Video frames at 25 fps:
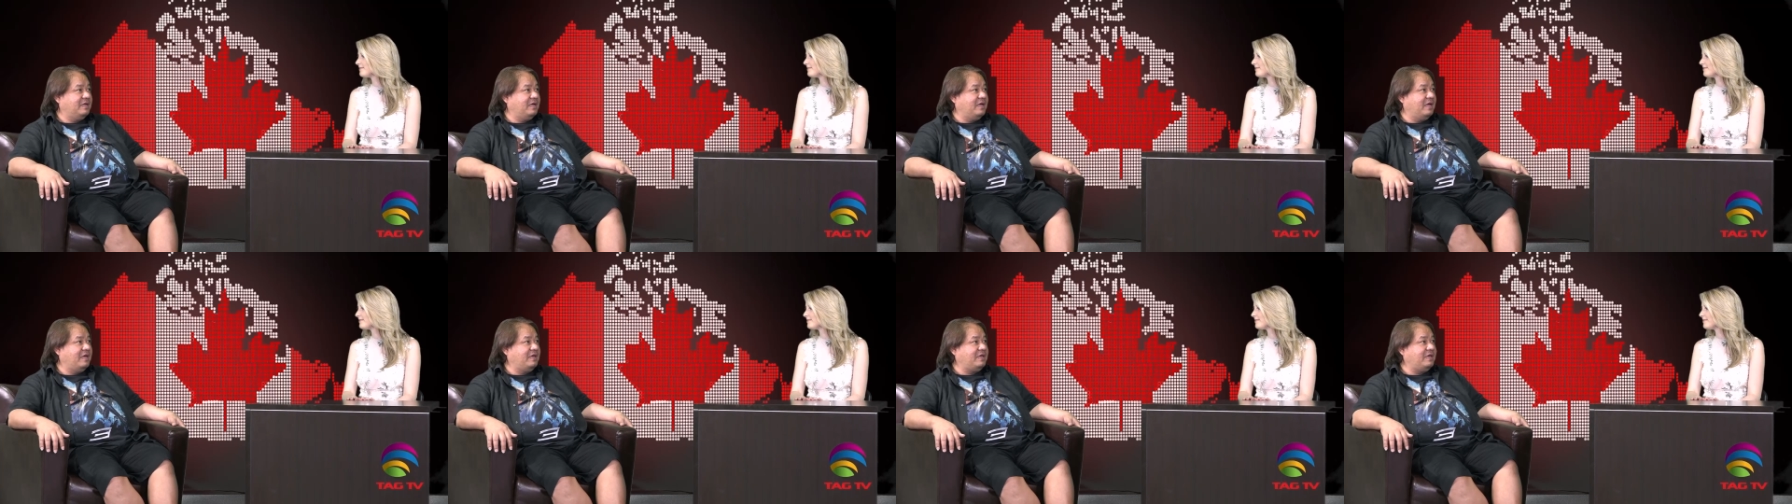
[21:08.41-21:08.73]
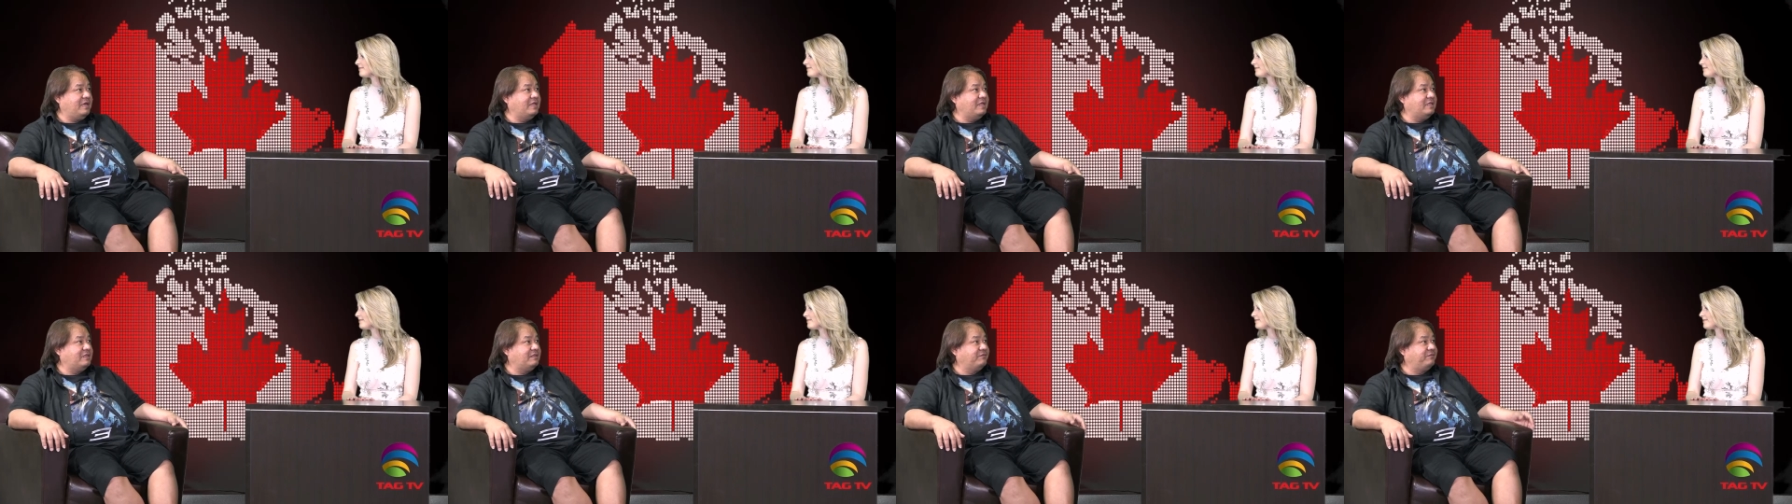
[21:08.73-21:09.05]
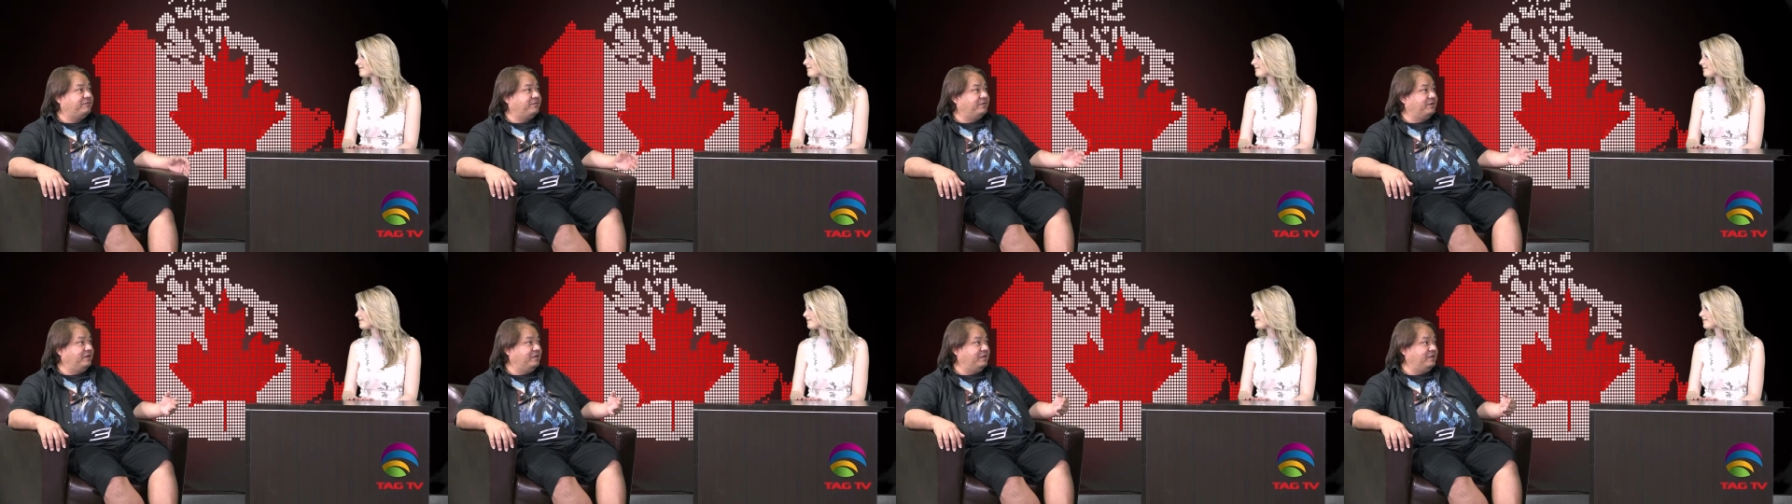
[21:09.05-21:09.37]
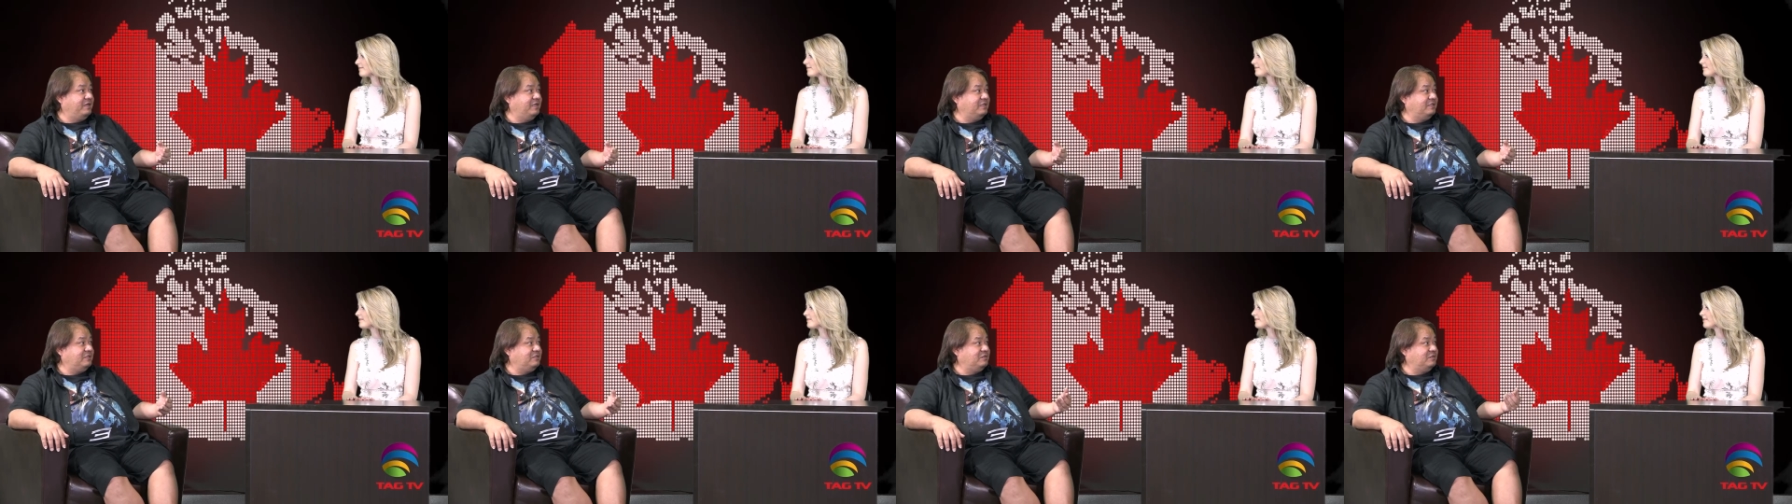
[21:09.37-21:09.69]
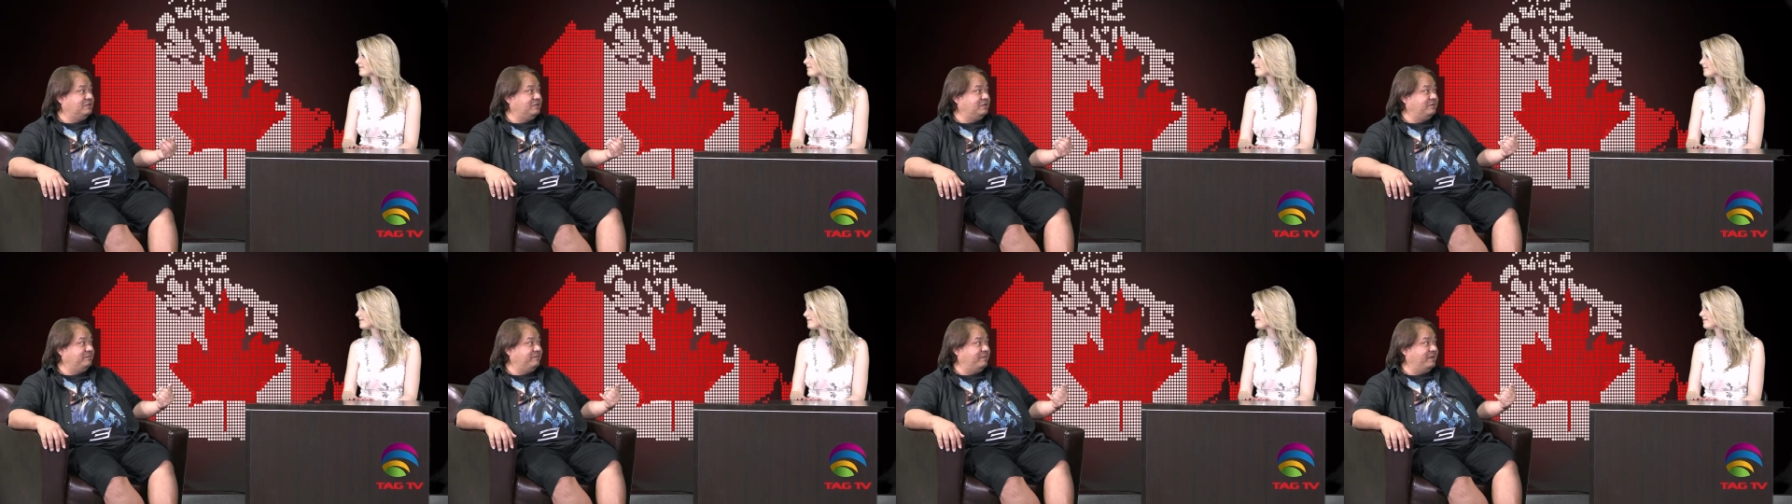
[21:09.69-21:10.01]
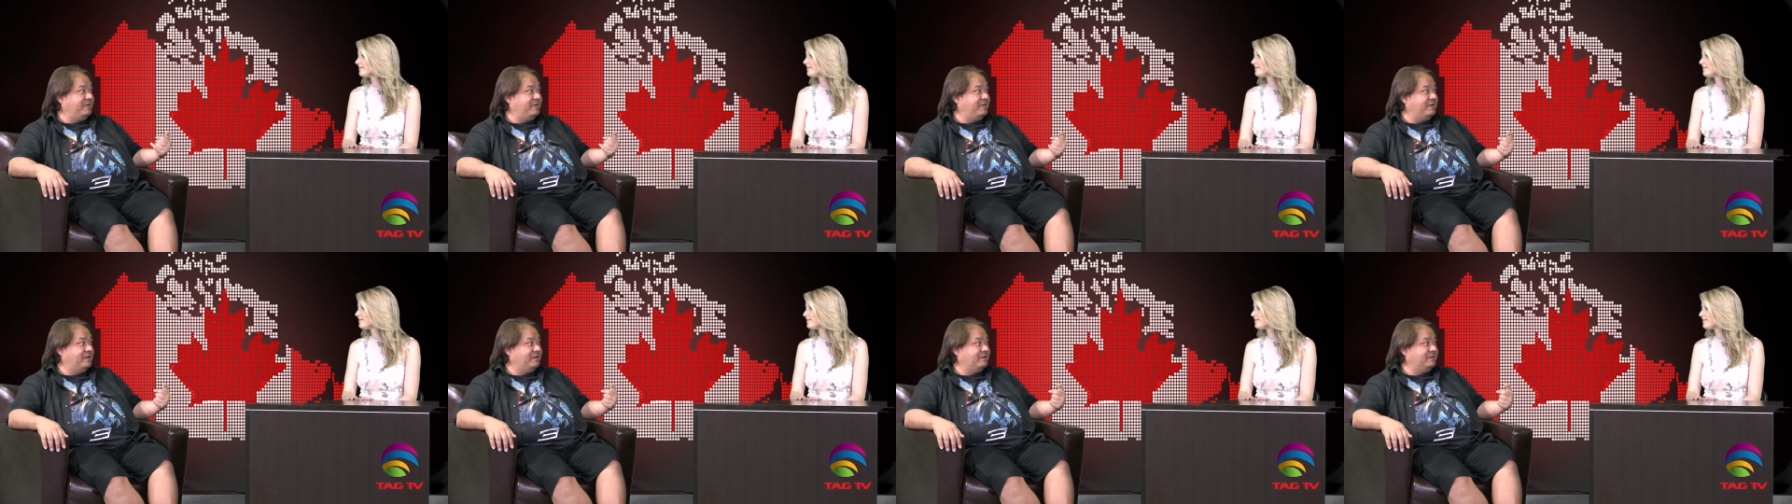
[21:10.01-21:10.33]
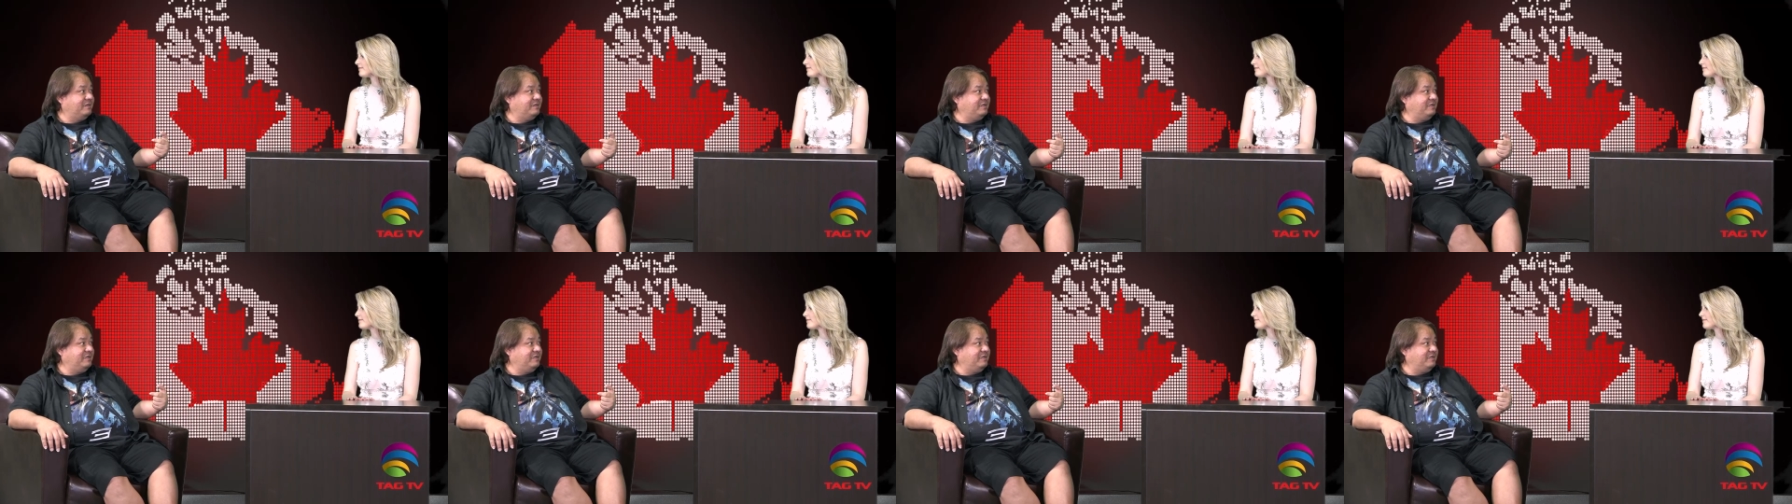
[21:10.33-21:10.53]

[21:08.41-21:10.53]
I cannot afford that during my younger